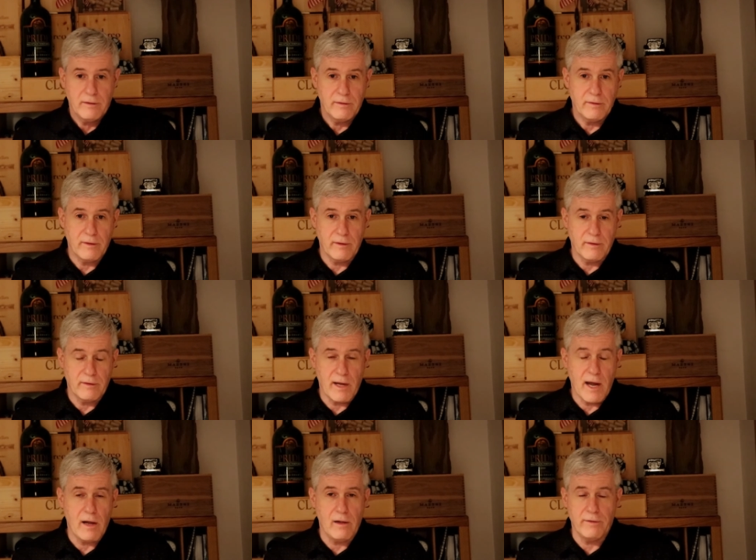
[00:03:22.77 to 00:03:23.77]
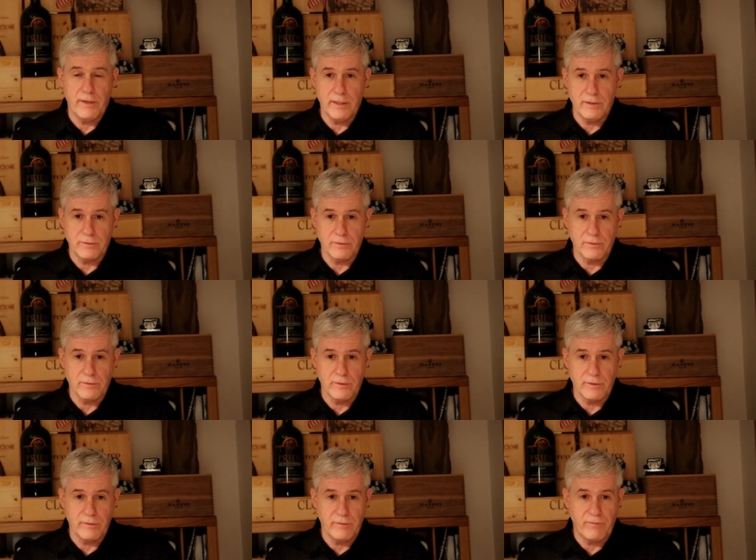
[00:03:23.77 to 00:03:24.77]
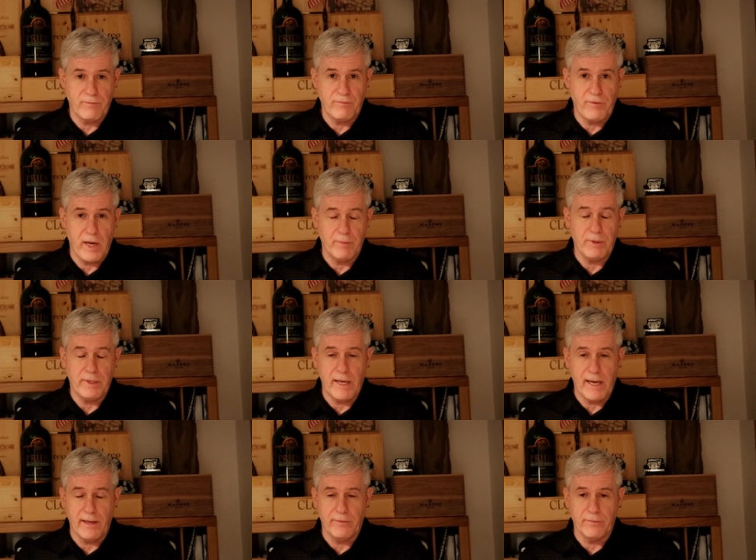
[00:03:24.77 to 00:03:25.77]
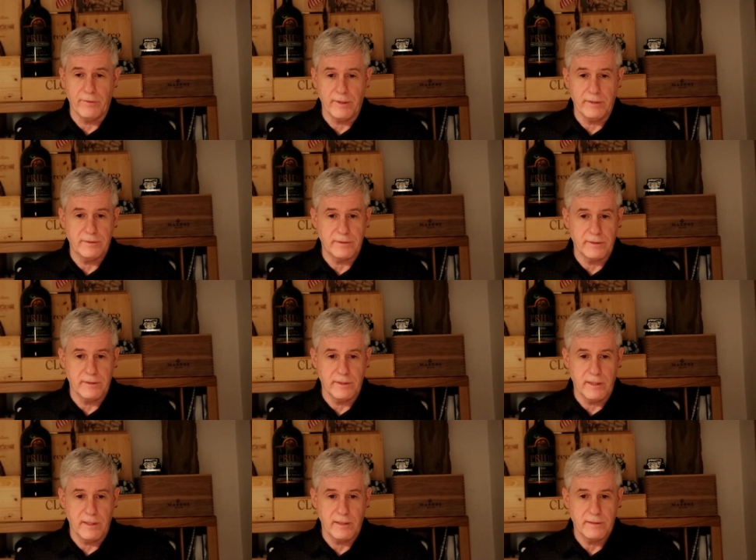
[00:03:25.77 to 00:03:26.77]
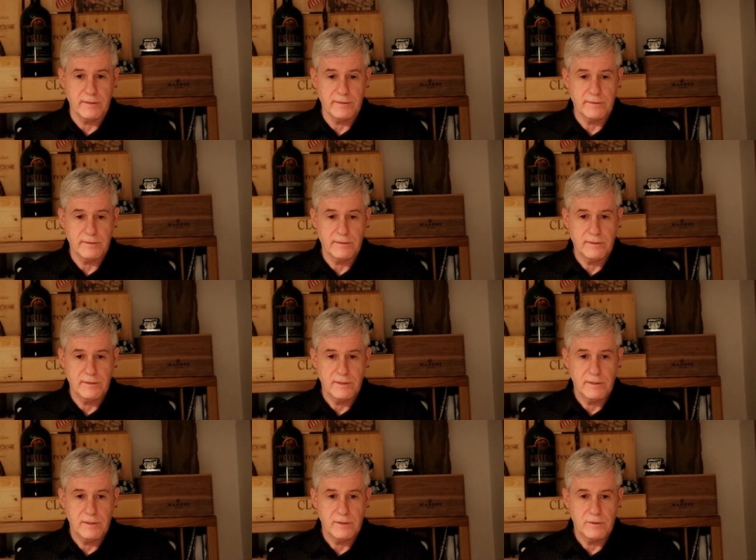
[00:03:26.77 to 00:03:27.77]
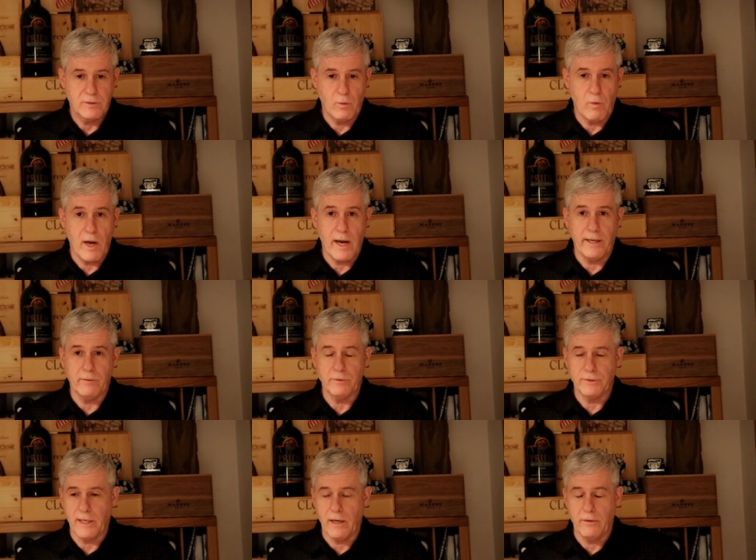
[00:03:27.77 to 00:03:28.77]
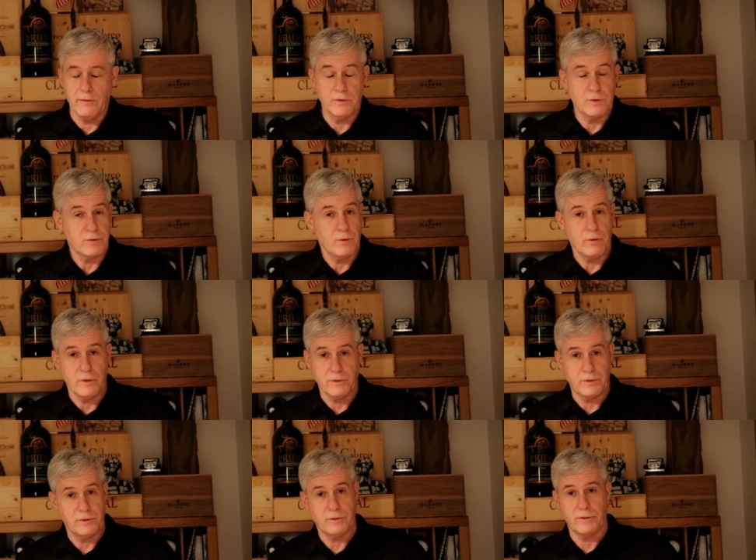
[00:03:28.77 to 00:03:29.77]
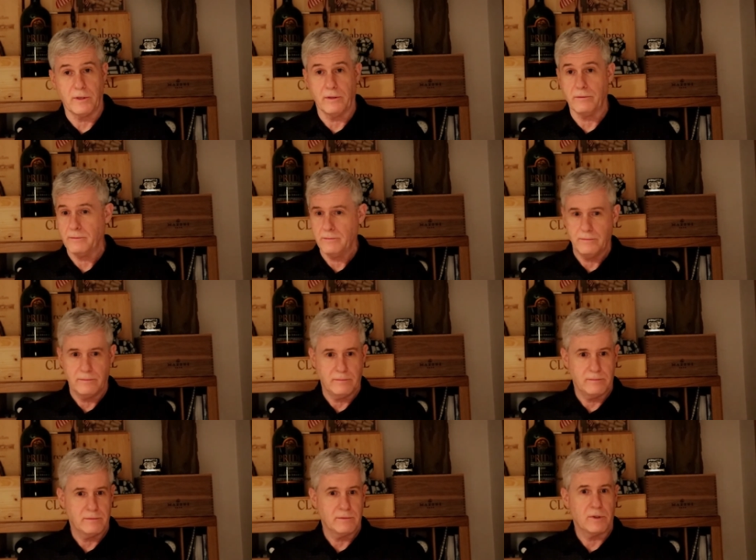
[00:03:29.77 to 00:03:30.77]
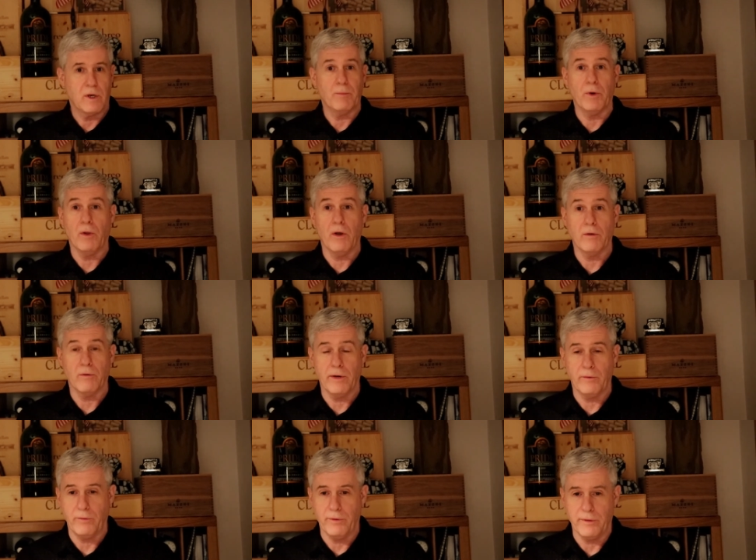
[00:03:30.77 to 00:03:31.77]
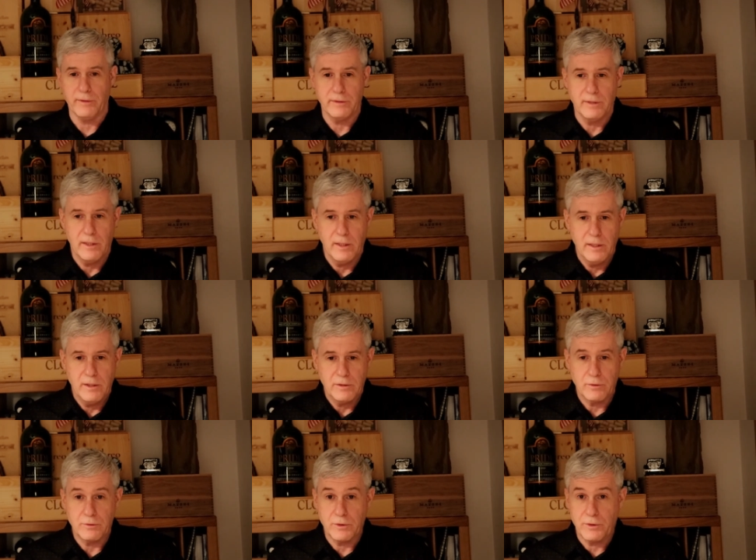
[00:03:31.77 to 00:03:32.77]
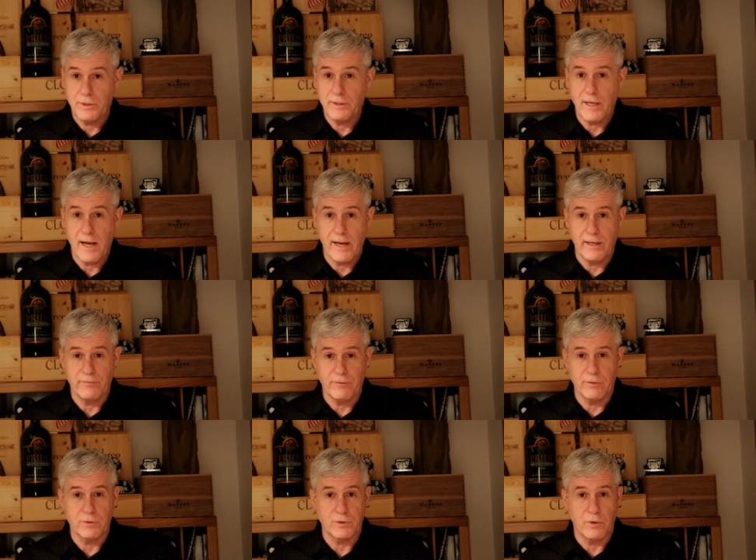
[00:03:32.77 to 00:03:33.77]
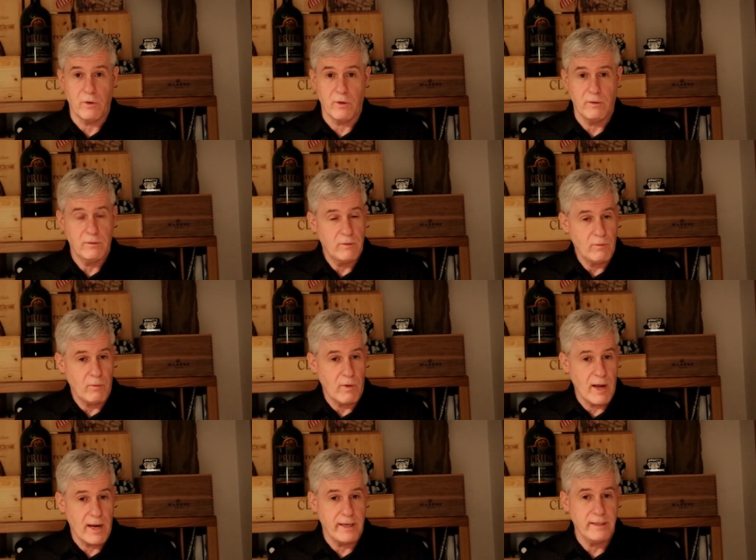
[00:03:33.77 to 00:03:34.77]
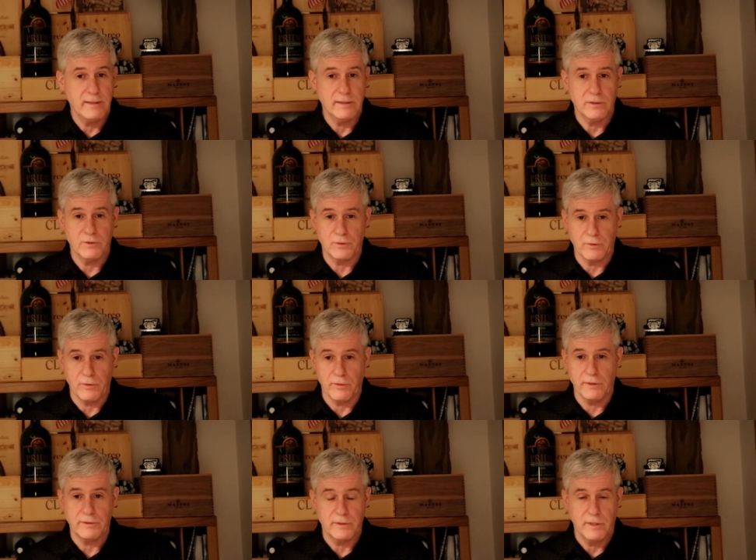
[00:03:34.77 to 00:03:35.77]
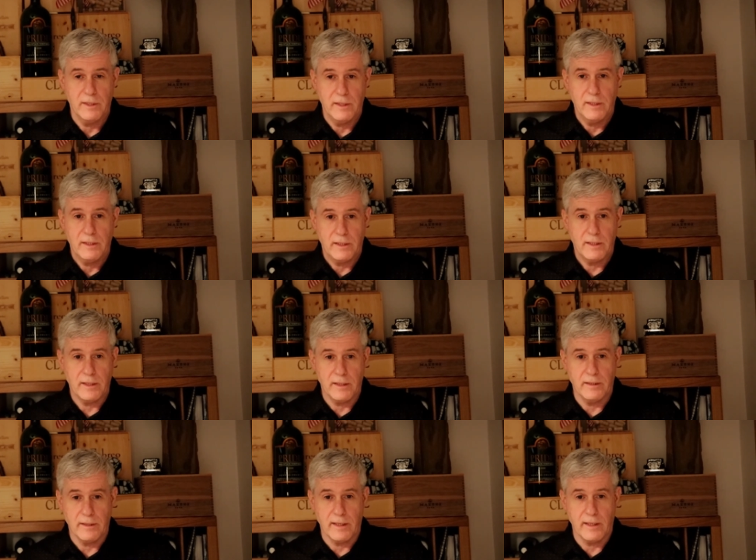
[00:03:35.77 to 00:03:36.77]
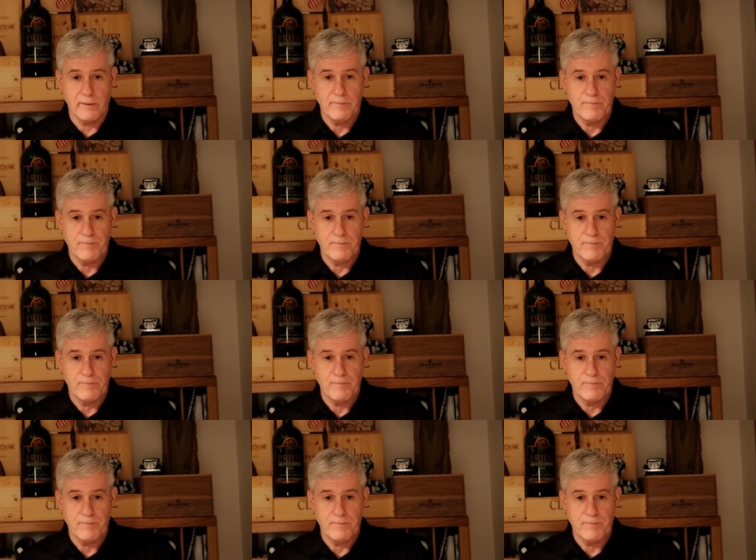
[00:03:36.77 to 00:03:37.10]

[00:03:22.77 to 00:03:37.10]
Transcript: the, the holidays or the family gatherings and uh, the wine was out and the stories just start coming along right with it. So it's a good diet for the soul, wine and stories. And uh,